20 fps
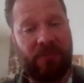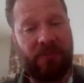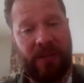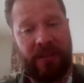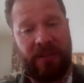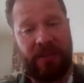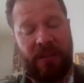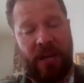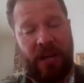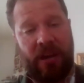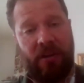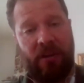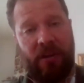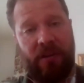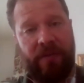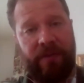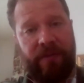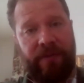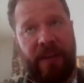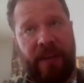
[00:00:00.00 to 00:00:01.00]
with
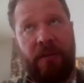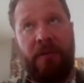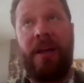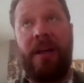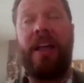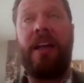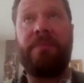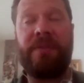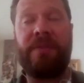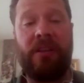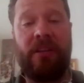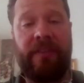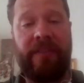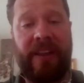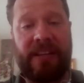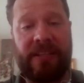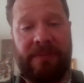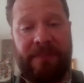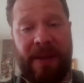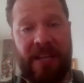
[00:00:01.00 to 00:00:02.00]
helps a lot of
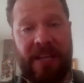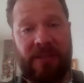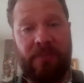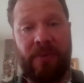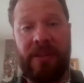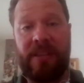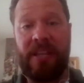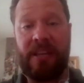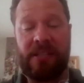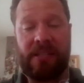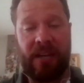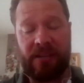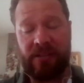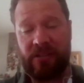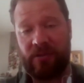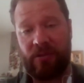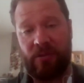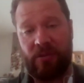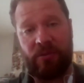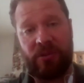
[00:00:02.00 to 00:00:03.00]
expats with things like
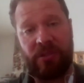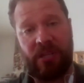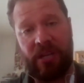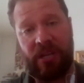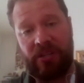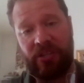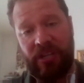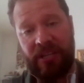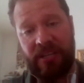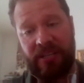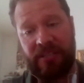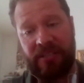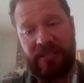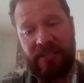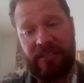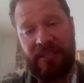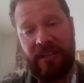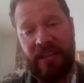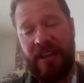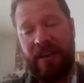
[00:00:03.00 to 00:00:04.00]
school
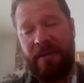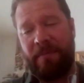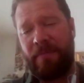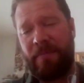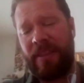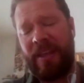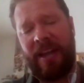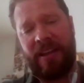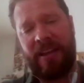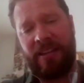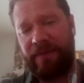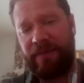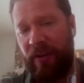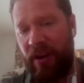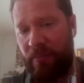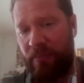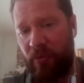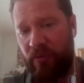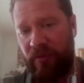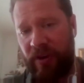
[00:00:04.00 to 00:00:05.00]
searches, but that is
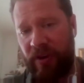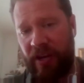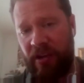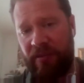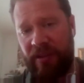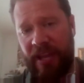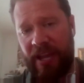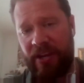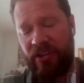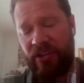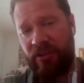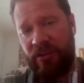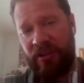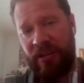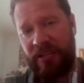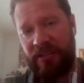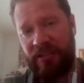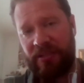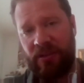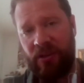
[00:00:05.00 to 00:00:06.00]
far more relocation.
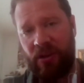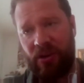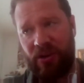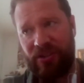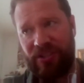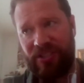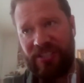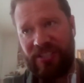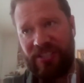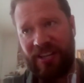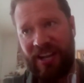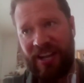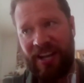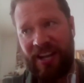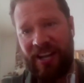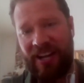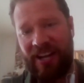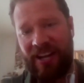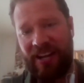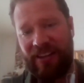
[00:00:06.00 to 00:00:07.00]
It's not,
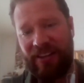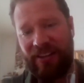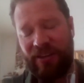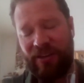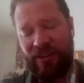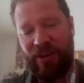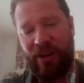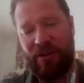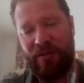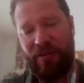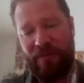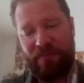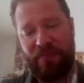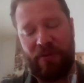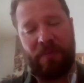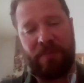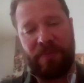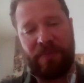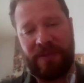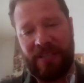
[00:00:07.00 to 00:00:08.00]
the
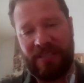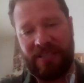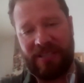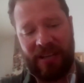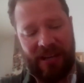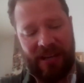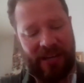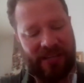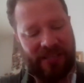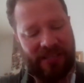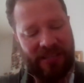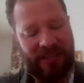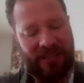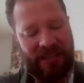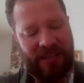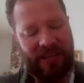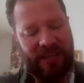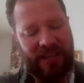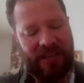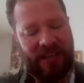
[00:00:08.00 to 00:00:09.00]
property side.
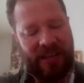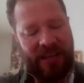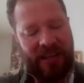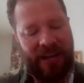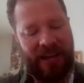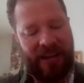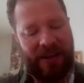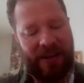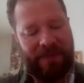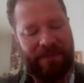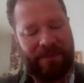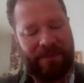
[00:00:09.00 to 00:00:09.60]
I